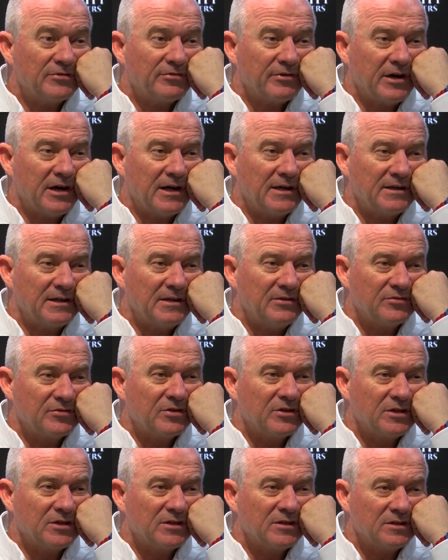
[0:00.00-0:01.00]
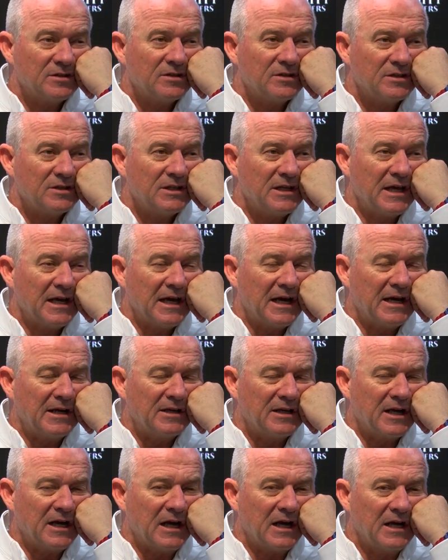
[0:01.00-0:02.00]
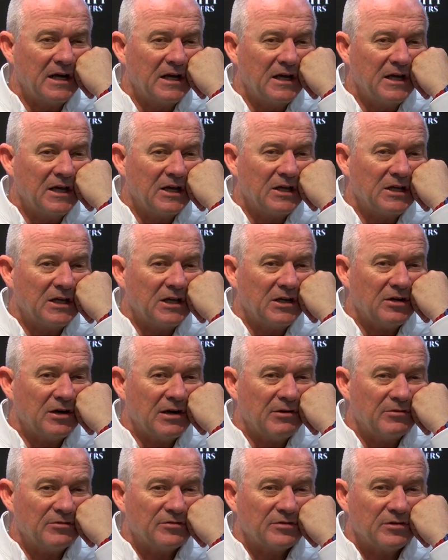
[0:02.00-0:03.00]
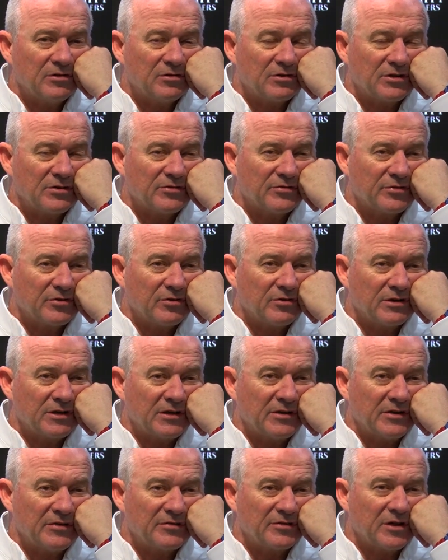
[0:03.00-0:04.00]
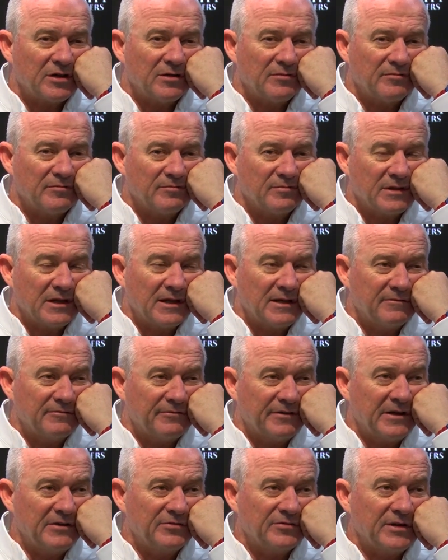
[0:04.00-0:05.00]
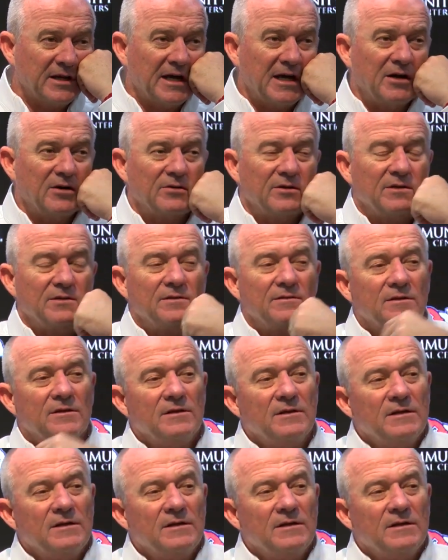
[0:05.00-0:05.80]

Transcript: Fine. He's good. Yeah, I was a little concerned because I saw him laying face down and